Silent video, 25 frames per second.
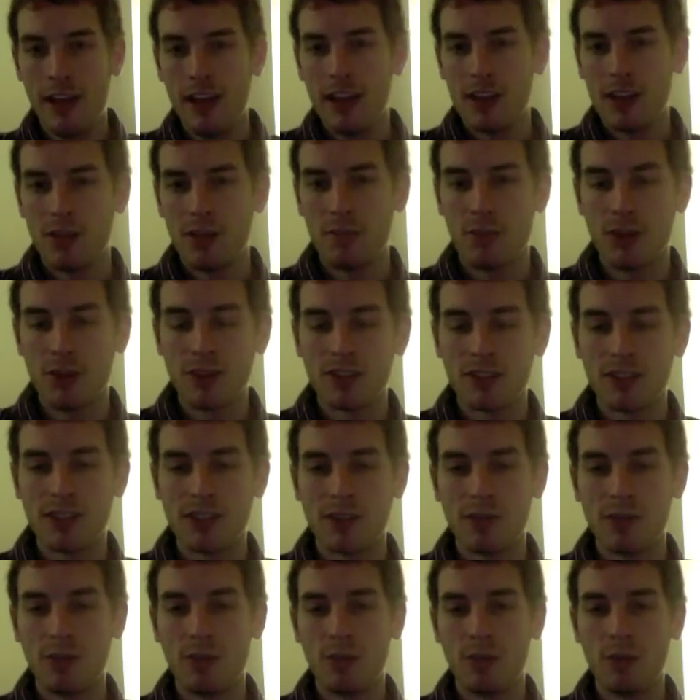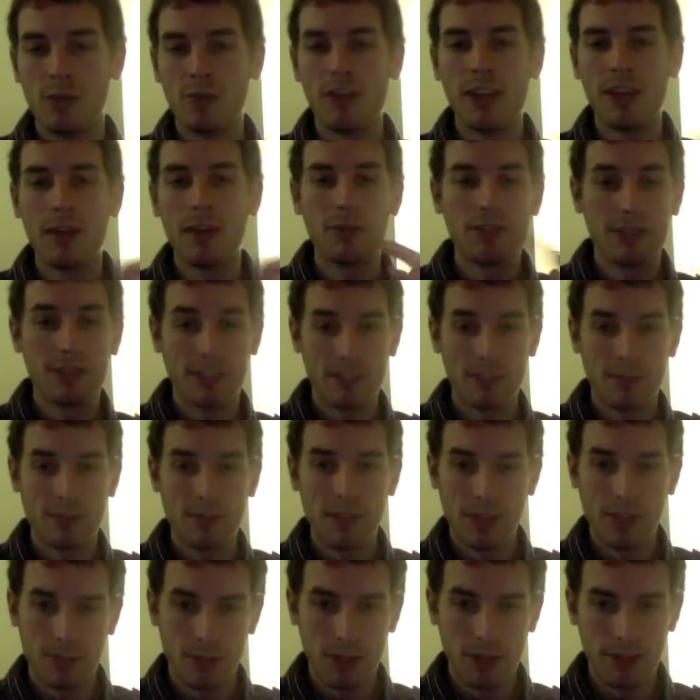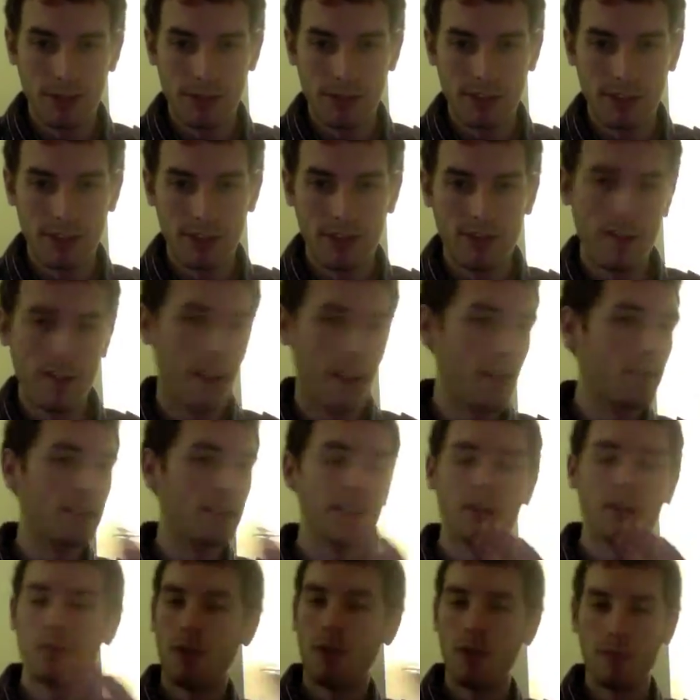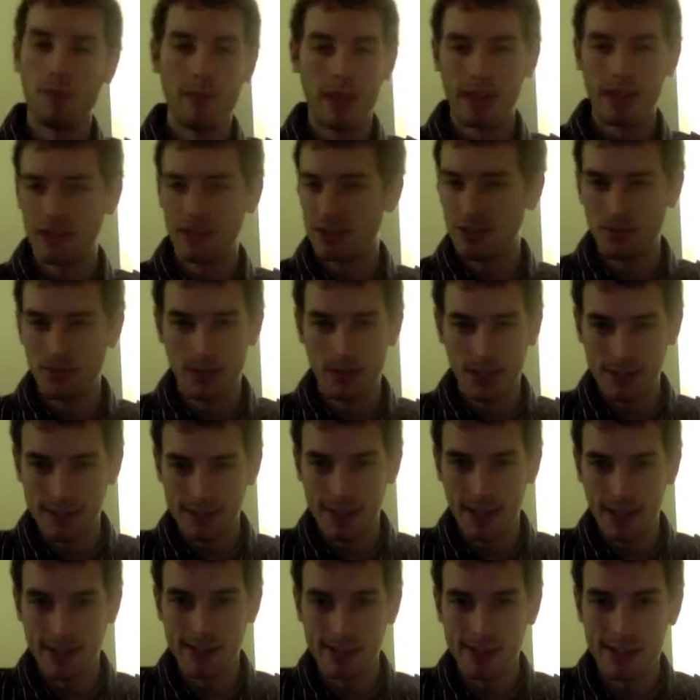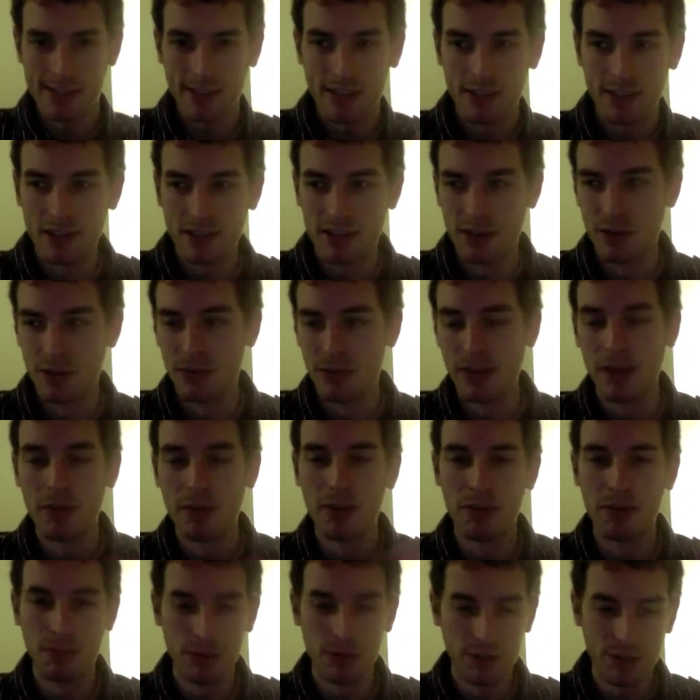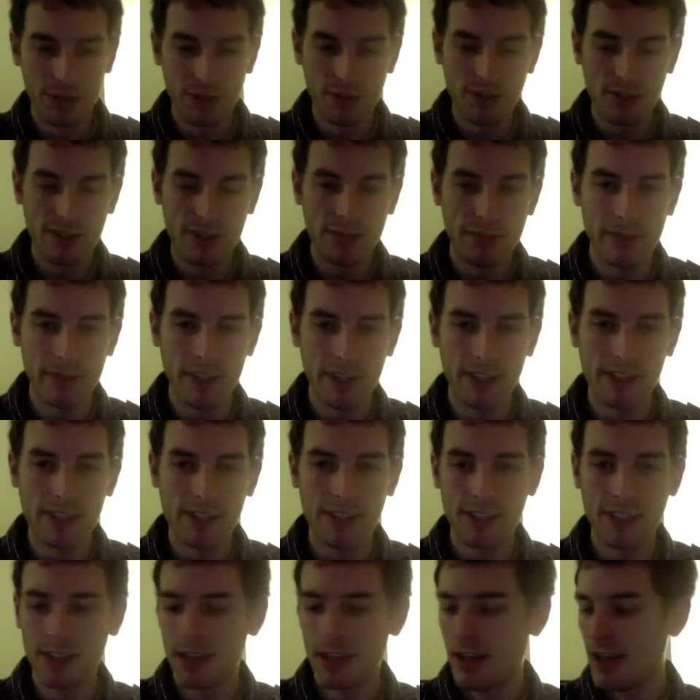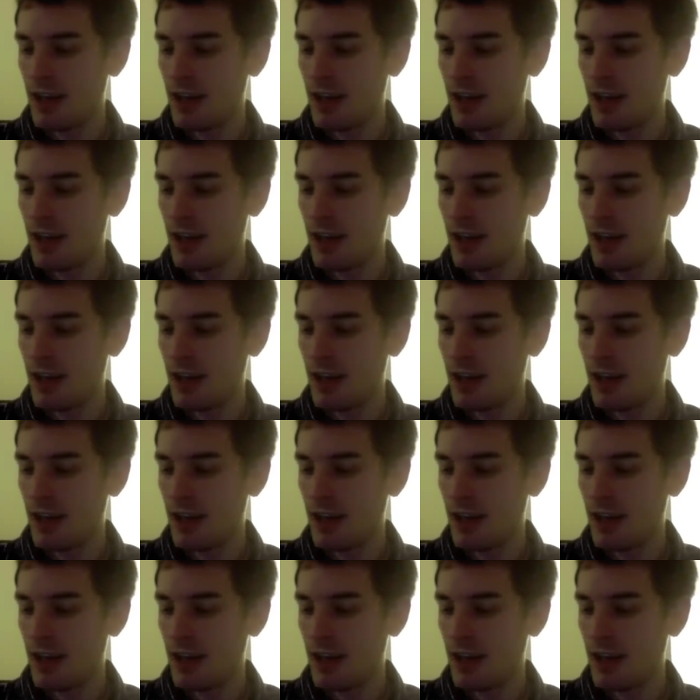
the person will be able to speak perfectly fine, but they won't make too much sense. They'll be able to produce speech,